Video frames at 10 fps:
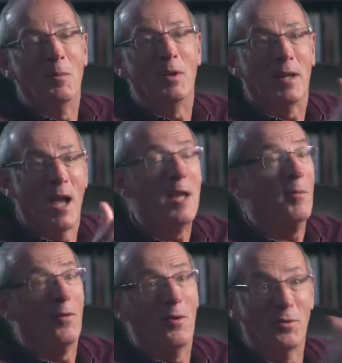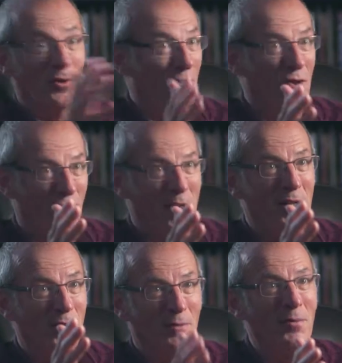With a game, of course, the
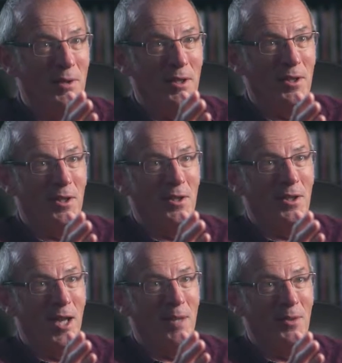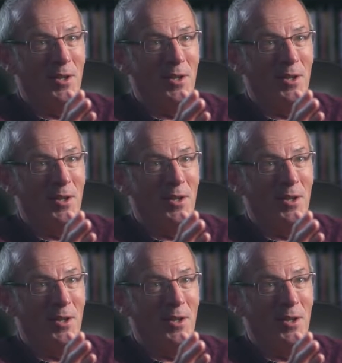screen is always the same